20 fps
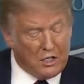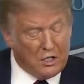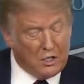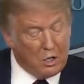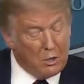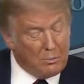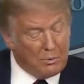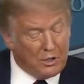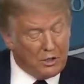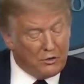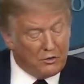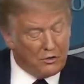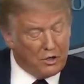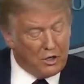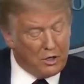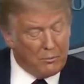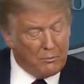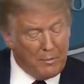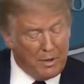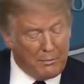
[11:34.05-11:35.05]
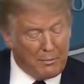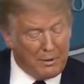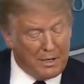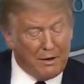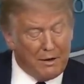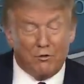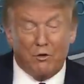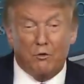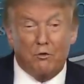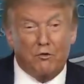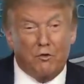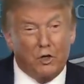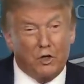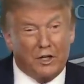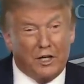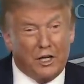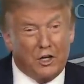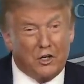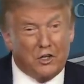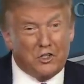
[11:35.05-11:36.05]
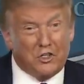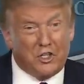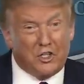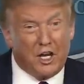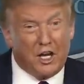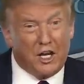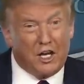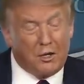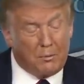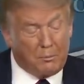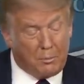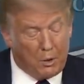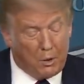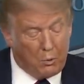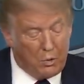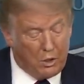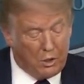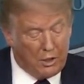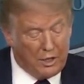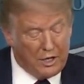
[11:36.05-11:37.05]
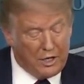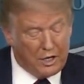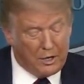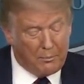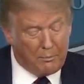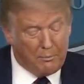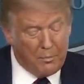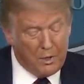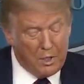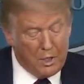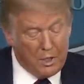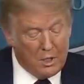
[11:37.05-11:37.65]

Nobody's going to maybe ever fully understand it, but we'll end up